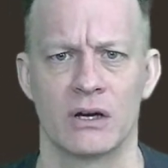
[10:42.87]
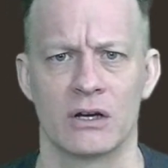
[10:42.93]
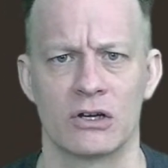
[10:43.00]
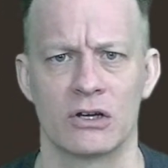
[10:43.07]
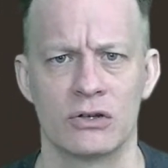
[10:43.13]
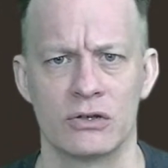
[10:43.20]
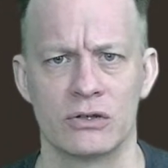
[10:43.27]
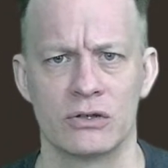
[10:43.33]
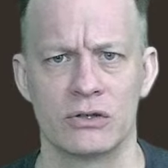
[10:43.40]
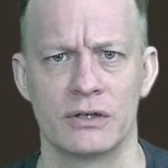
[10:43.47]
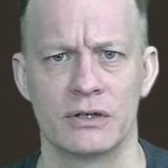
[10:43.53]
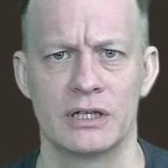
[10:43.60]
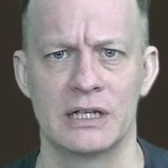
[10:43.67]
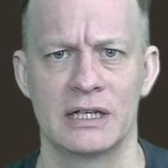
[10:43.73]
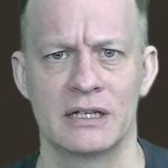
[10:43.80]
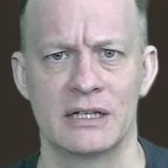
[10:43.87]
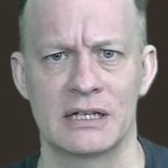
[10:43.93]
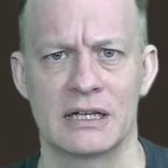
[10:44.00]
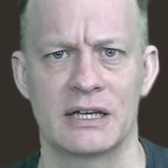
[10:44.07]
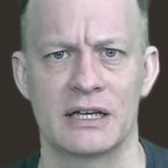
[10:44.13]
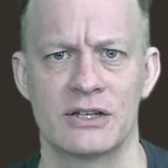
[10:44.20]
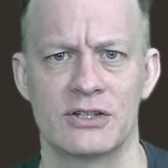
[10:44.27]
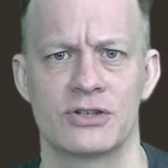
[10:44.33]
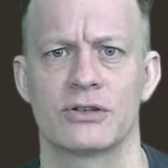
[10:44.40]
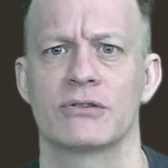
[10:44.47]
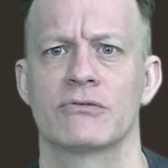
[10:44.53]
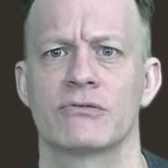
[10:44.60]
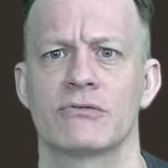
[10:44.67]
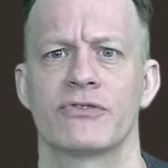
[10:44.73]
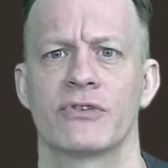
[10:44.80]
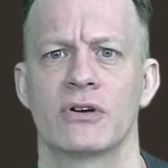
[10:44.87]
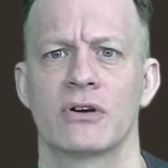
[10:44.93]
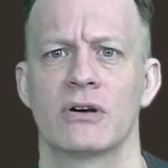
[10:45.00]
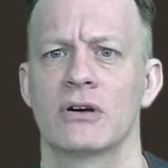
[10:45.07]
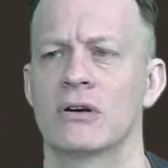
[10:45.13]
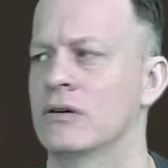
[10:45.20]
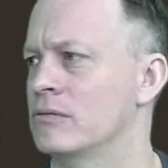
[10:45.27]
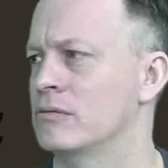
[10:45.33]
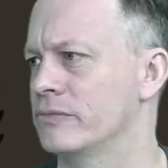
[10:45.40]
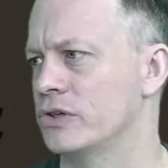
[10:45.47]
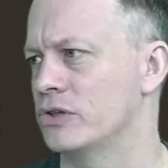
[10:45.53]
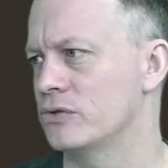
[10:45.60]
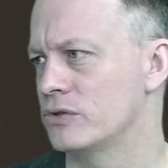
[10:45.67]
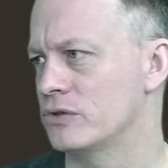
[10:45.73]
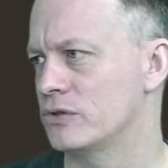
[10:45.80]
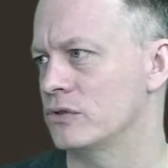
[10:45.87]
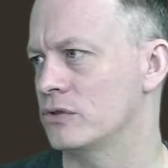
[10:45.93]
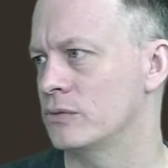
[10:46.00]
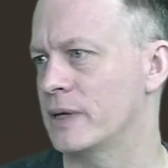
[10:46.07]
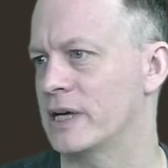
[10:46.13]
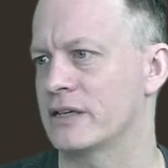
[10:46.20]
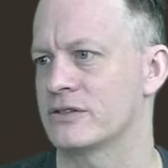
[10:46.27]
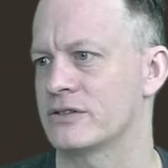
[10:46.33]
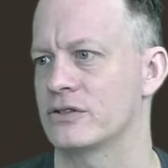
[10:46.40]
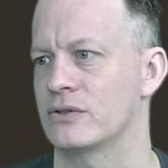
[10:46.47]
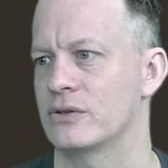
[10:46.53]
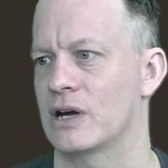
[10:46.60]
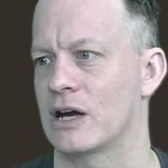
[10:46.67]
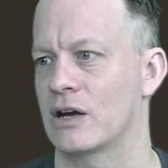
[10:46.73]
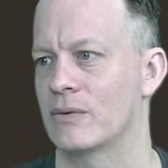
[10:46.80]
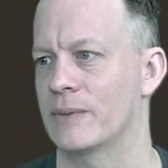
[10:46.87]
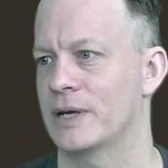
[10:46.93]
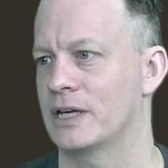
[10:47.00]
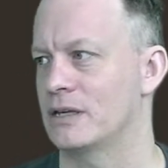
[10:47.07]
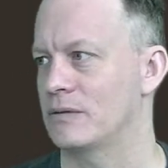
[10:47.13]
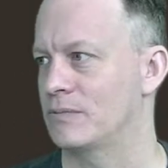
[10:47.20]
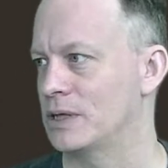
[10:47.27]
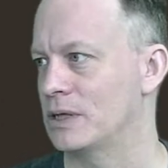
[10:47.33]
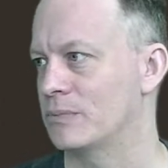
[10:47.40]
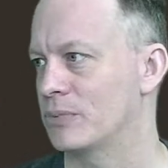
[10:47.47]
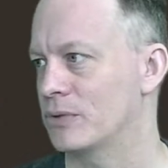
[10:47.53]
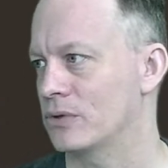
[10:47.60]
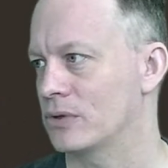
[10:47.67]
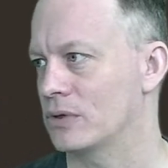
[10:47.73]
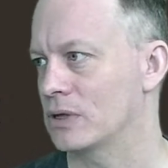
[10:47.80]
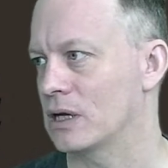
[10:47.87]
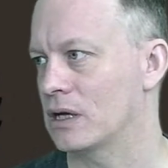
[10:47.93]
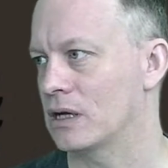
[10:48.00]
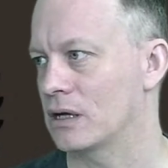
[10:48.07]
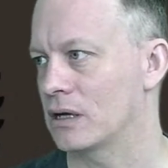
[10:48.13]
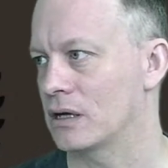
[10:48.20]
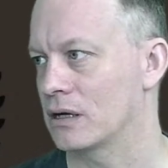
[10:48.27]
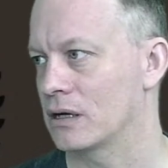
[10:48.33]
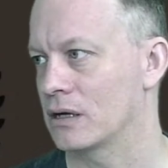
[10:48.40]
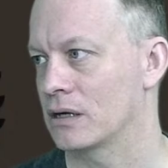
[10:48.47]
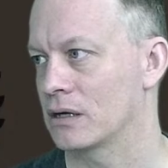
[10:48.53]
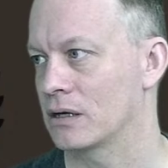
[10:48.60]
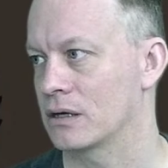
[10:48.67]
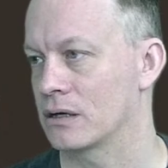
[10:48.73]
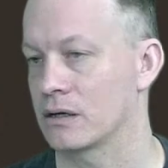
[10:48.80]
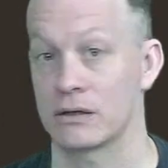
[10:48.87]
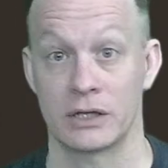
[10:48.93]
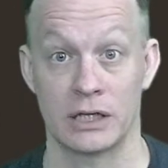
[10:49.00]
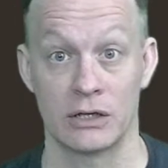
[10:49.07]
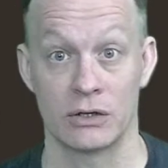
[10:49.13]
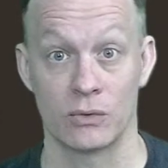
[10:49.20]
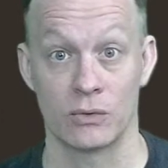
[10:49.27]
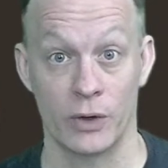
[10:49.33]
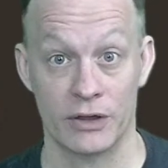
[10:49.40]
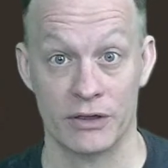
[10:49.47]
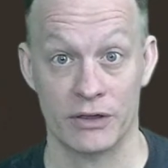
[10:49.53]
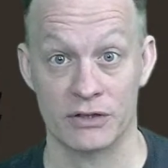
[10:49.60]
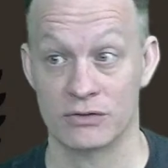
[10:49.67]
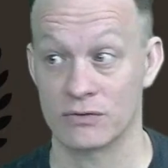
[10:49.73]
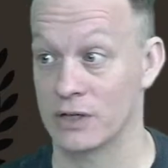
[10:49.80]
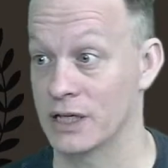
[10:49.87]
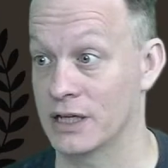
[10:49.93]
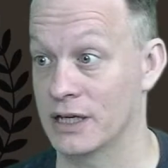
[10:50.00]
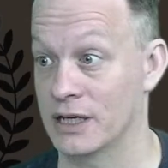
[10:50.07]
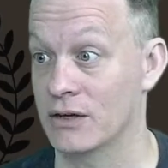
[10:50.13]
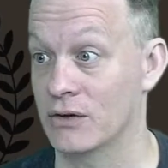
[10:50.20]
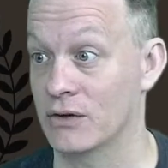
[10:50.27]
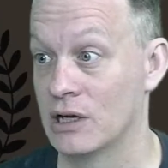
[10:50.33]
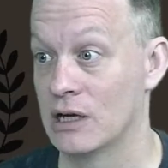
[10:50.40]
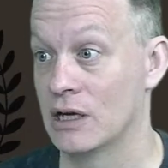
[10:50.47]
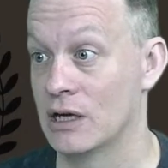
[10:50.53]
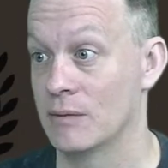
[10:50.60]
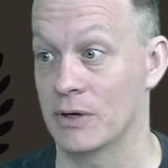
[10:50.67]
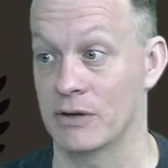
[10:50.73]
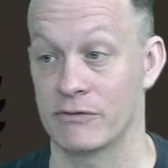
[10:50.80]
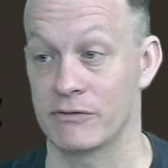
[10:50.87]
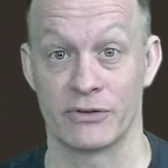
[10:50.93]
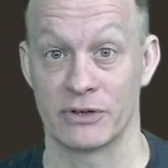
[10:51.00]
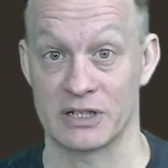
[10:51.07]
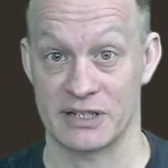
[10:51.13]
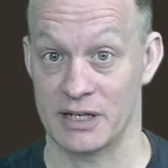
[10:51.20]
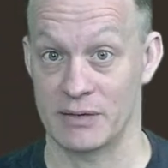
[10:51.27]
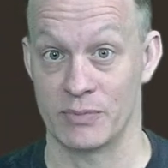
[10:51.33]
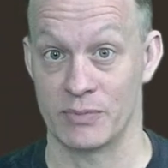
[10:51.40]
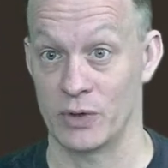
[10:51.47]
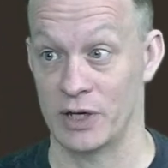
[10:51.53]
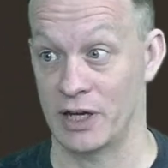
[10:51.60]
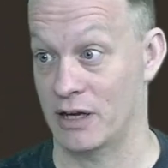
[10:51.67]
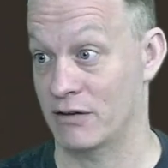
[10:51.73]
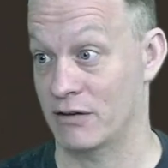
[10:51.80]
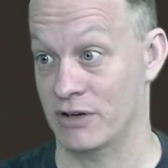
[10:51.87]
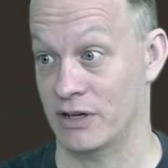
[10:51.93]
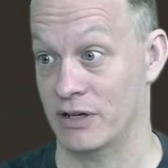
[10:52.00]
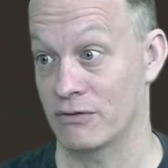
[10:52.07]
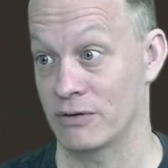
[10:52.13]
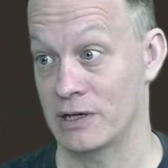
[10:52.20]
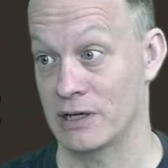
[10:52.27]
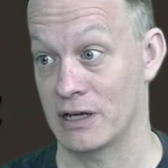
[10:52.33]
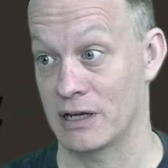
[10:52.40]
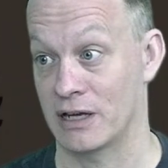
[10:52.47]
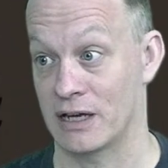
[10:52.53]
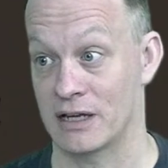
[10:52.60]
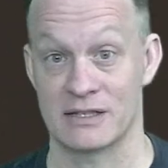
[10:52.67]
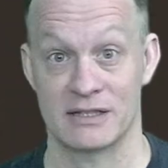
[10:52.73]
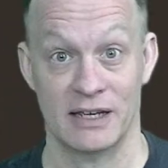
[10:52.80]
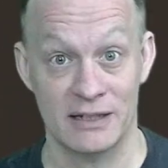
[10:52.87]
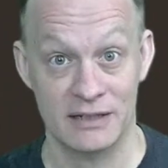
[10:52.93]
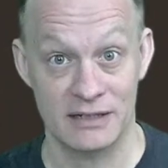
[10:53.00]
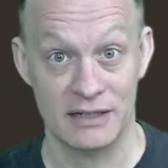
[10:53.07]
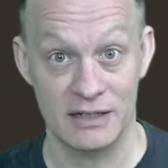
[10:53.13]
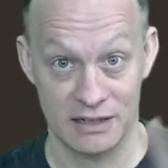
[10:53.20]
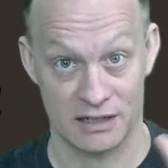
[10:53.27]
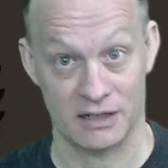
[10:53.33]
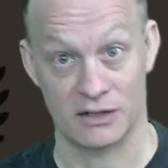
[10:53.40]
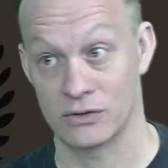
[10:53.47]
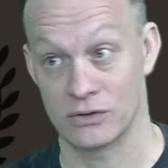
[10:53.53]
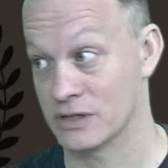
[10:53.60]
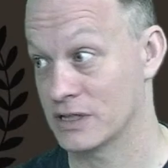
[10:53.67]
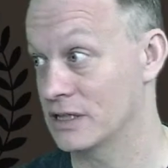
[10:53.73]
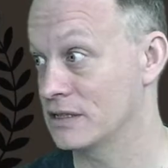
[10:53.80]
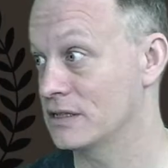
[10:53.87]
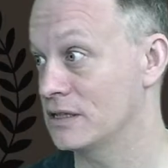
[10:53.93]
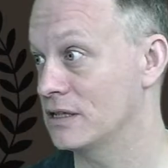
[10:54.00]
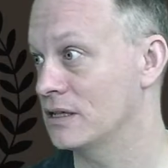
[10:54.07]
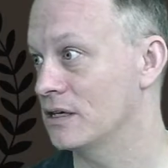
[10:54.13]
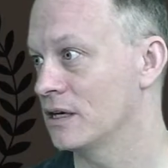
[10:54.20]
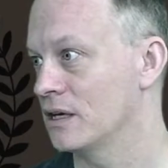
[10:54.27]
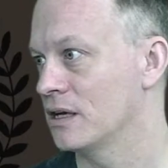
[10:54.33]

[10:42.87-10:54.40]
good indication from YouTube as to how many people are here with us right now. But for example, we have Enrique and Santi. Hello, Santi.